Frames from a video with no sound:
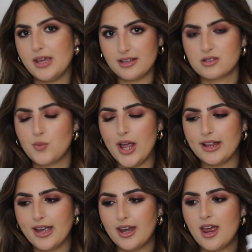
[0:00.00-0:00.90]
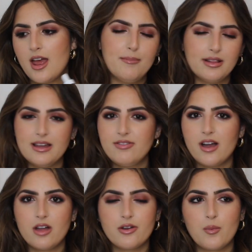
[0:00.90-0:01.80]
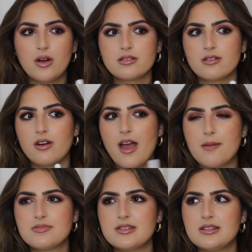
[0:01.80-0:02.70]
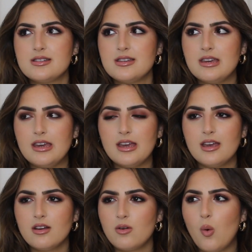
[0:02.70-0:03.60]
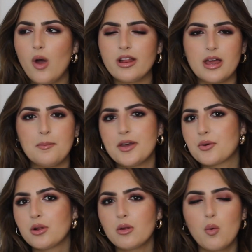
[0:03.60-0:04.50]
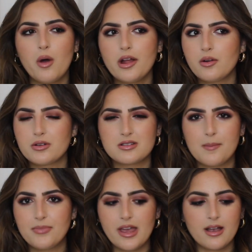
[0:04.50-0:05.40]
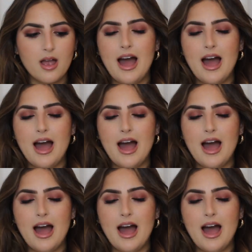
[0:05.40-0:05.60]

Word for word: being squalane. I believe the other ones are MCT oil and mineral oil or something.